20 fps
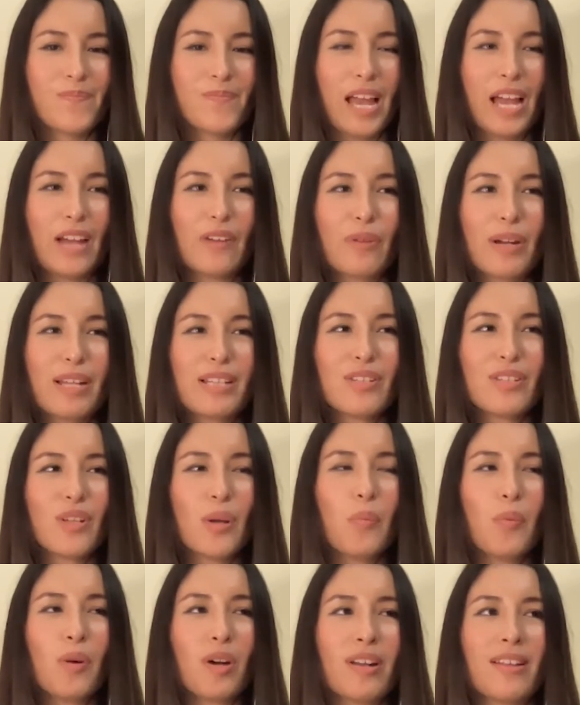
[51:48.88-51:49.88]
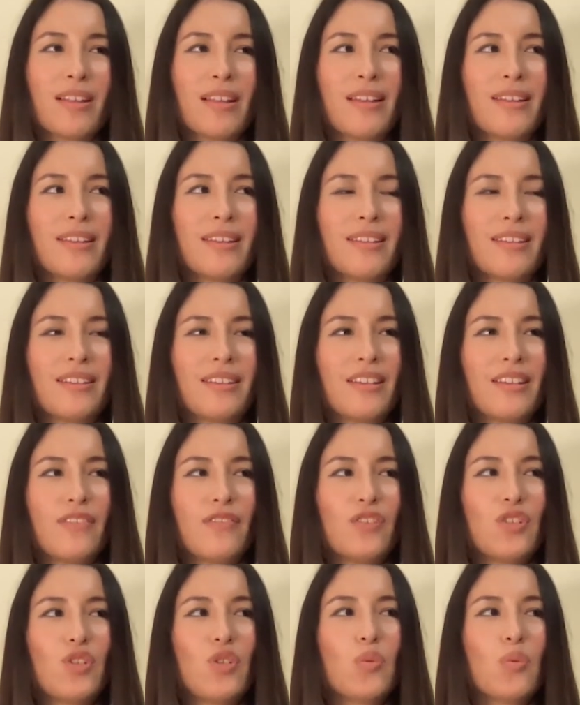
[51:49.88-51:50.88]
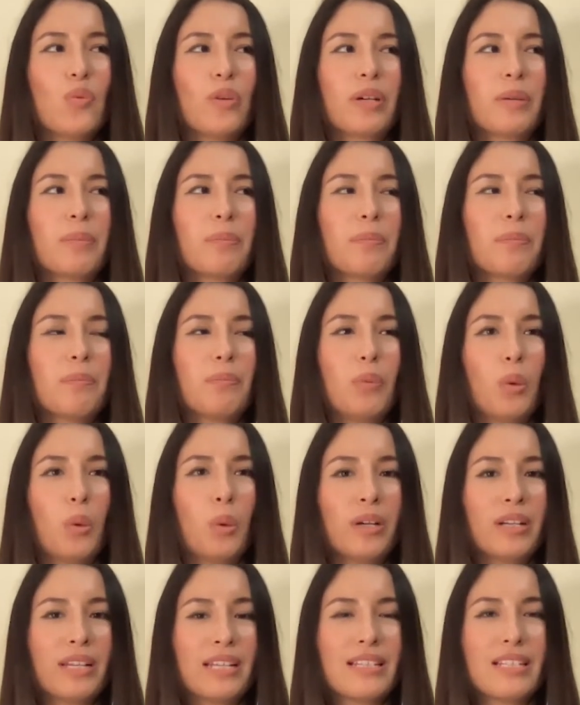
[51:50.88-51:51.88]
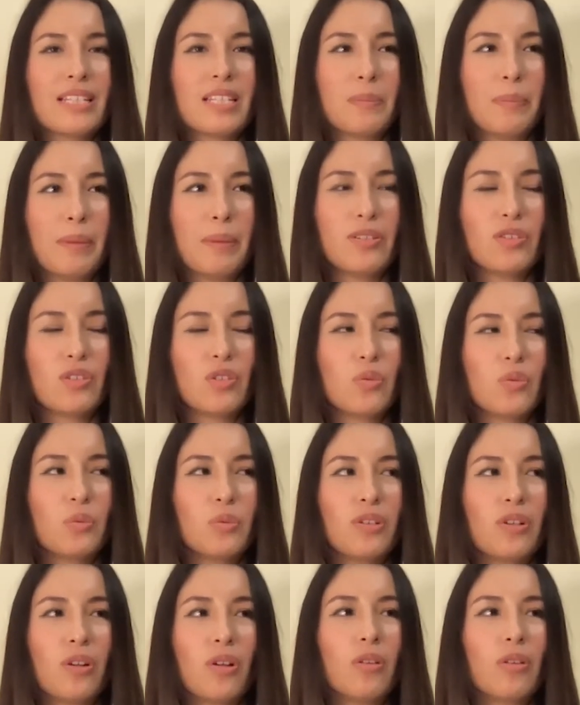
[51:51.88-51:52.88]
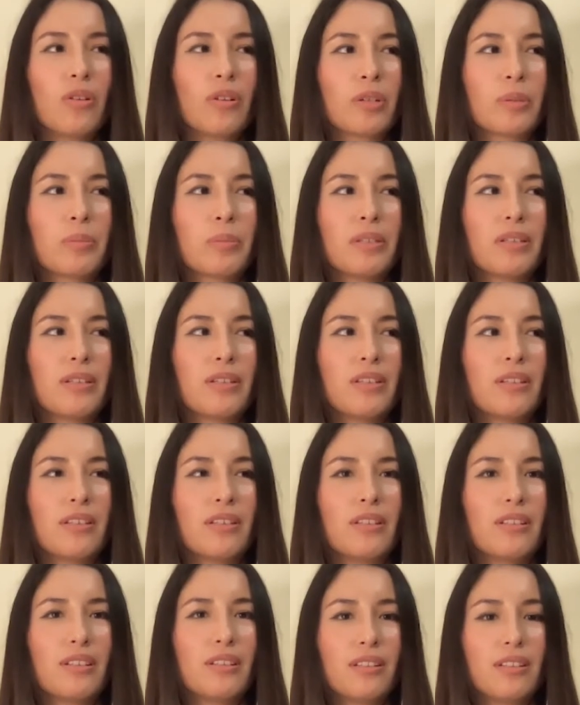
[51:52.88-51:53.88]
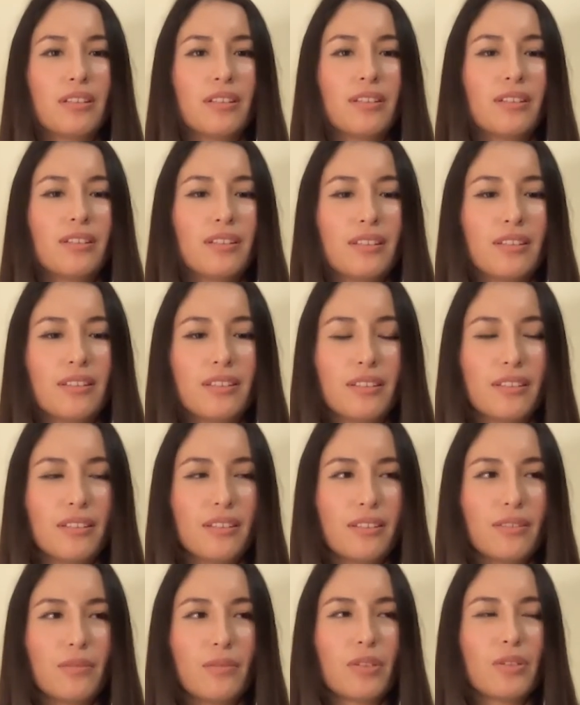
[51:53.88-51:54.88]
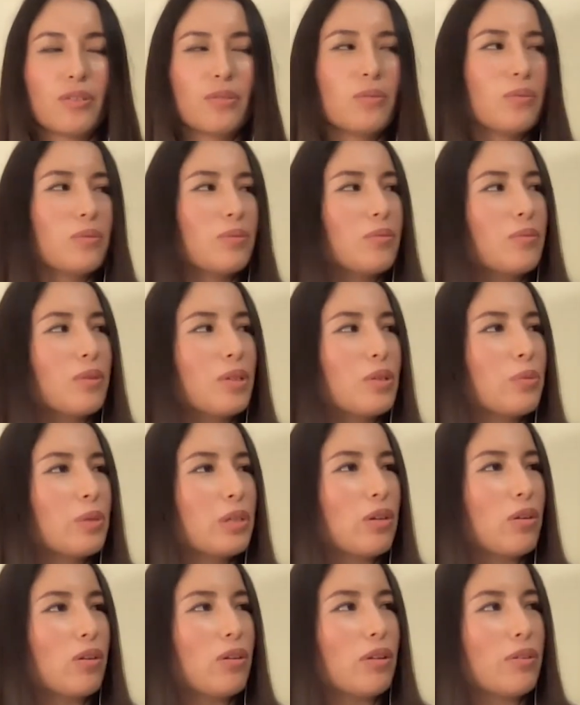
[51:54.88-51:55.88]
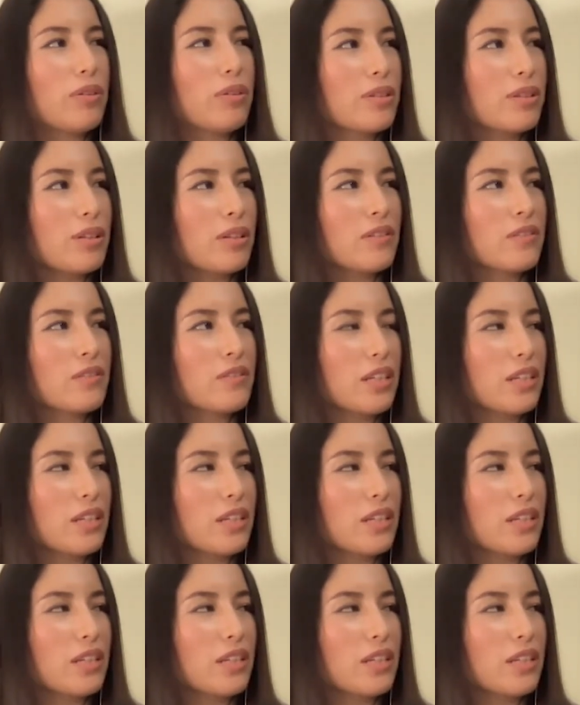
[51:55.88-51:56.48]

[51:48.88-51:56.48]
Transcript: I read somewhere like if you were born in space, you would no longer be. What do we call ourselves?